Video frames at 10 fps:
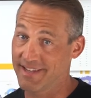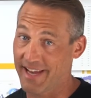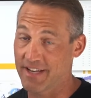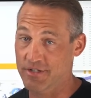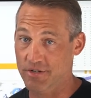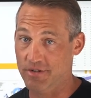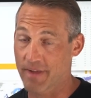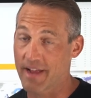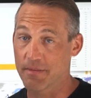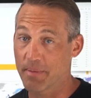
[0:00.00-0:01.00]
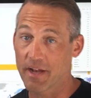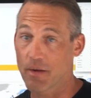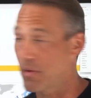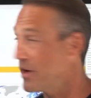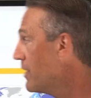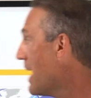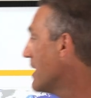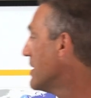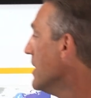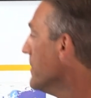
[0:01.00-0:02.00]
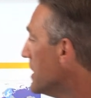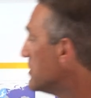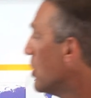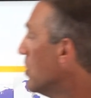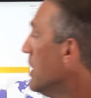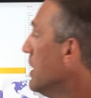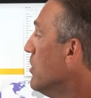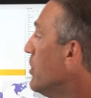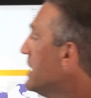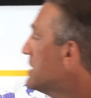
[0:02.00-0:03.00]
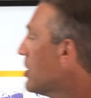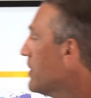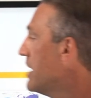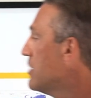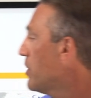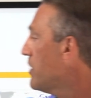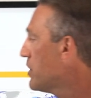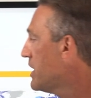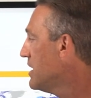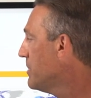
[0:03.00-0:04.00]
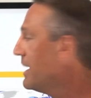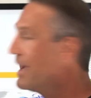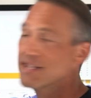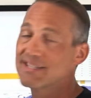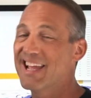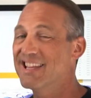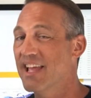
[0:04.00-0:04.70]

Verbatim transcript: danger, right? Depending on where you're at. So we saw that in 2014, the BIS and the